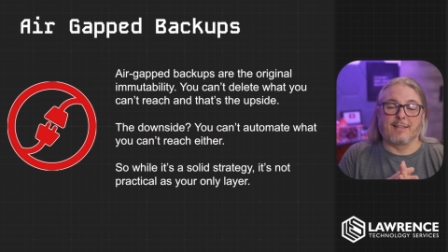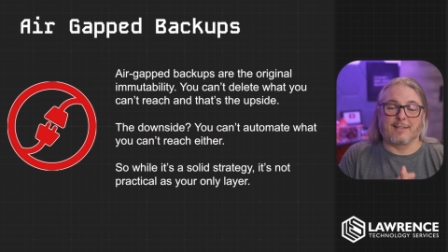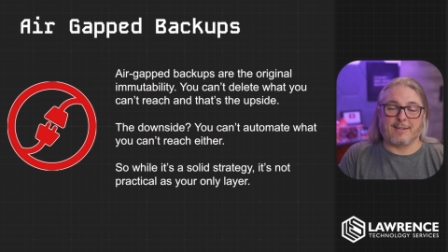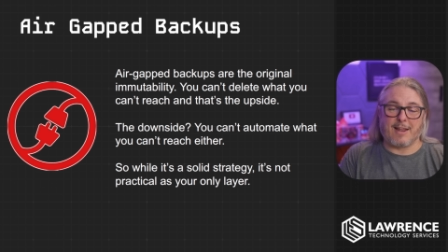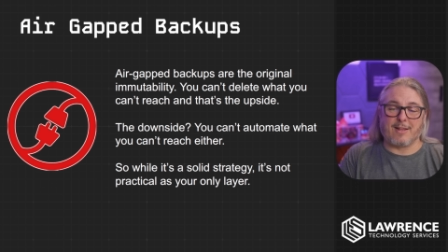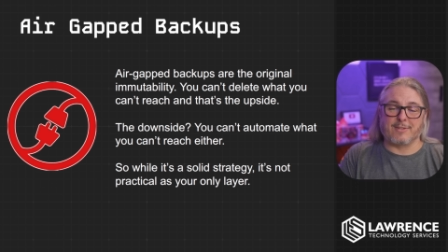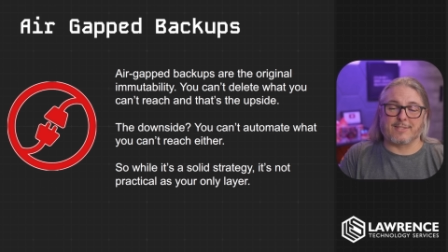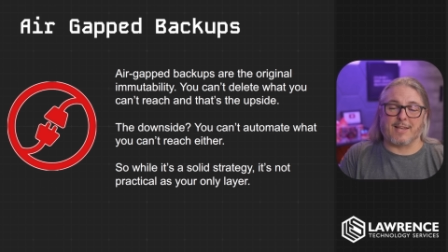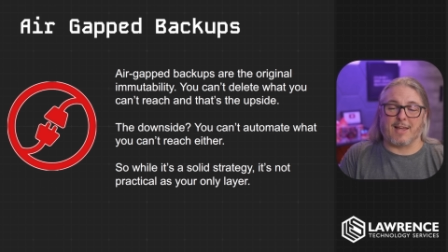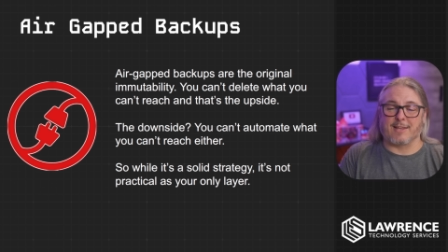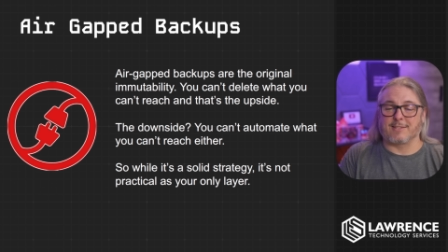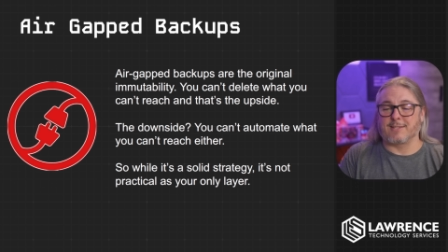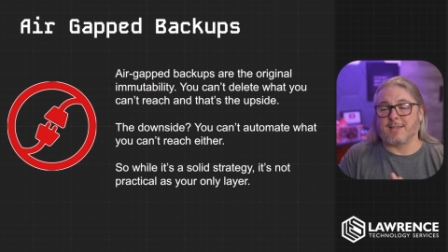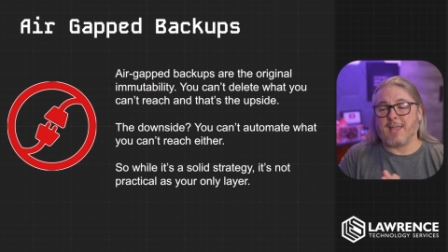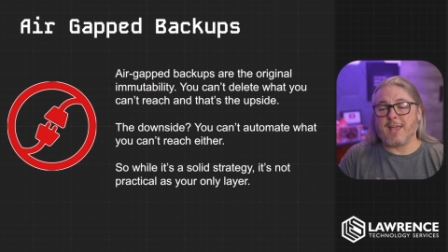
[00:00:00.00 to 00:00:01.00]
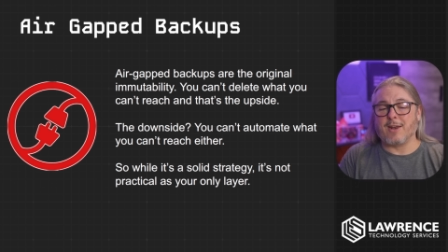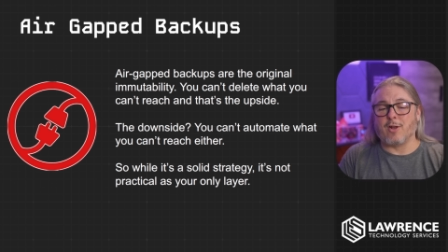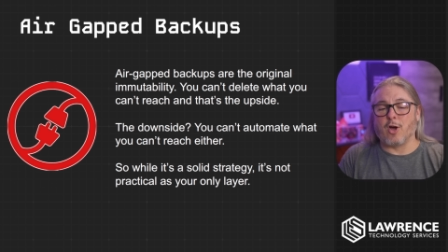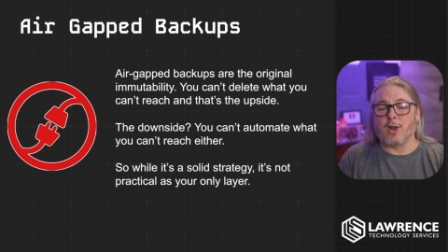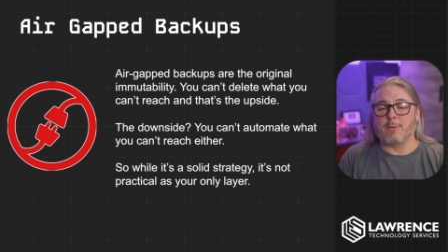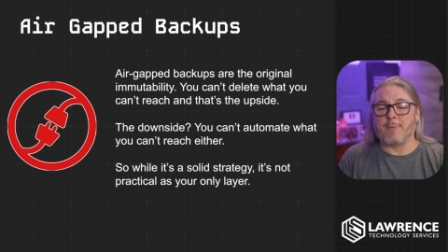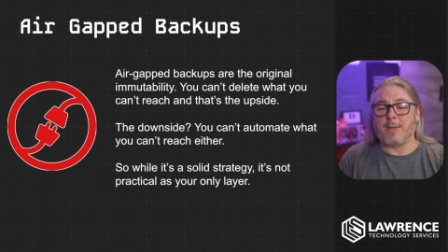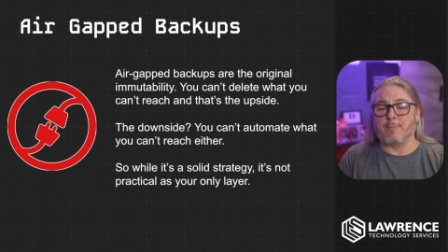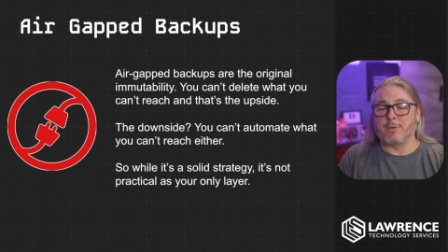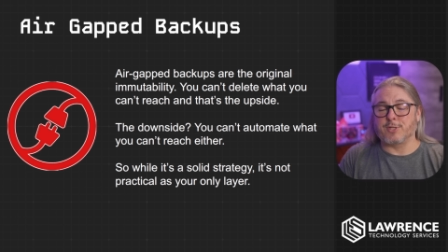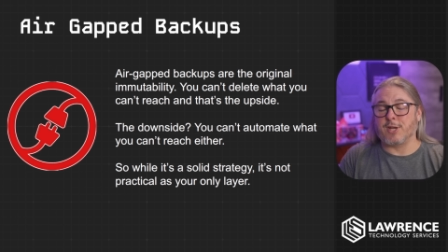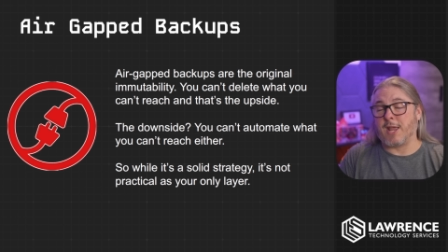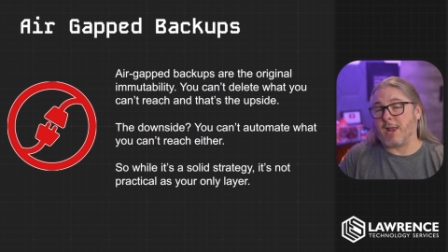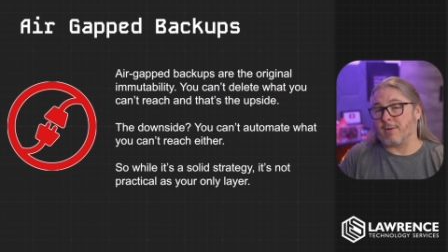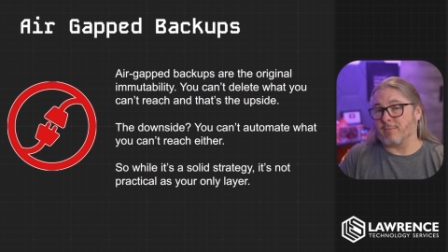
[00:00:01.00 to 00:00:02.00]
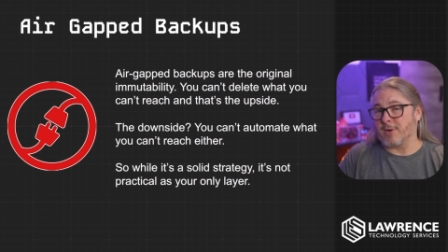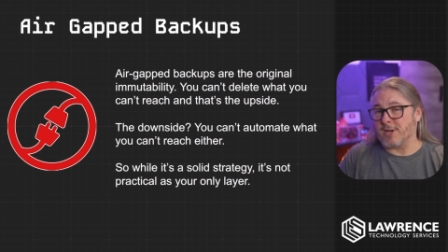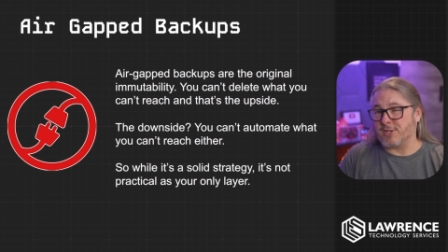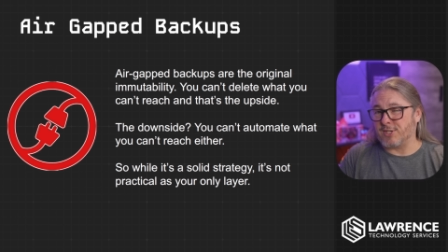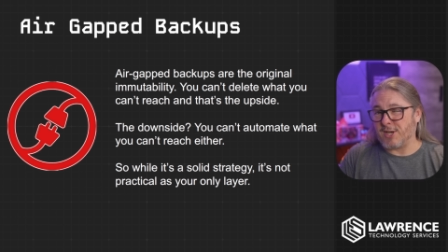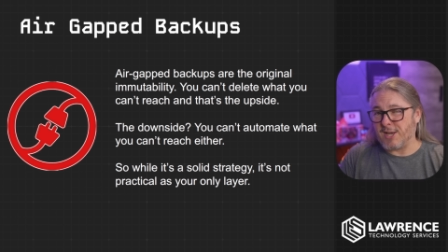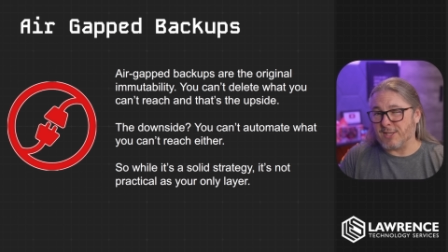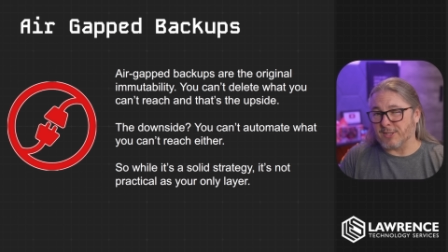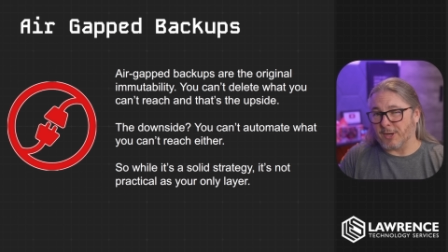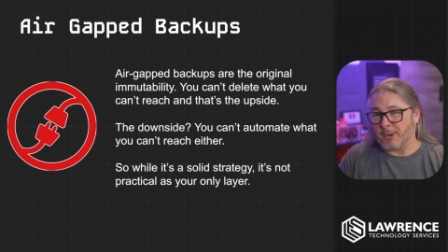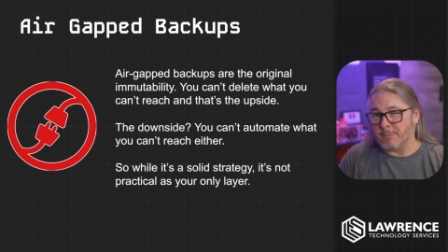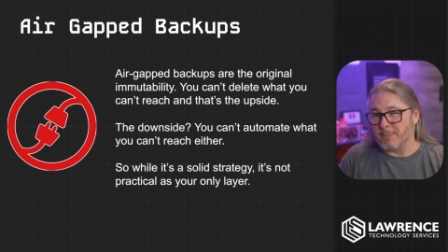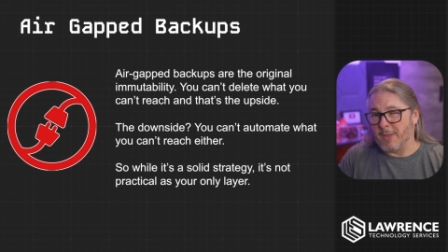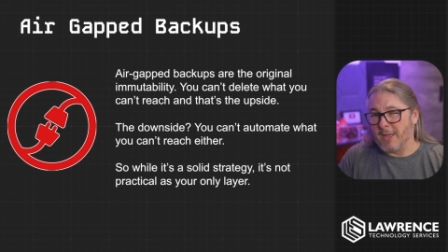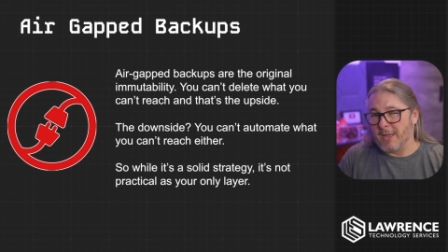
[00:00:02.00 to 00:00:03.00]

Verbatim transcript: The downsides, you can't automate what you can't reach either.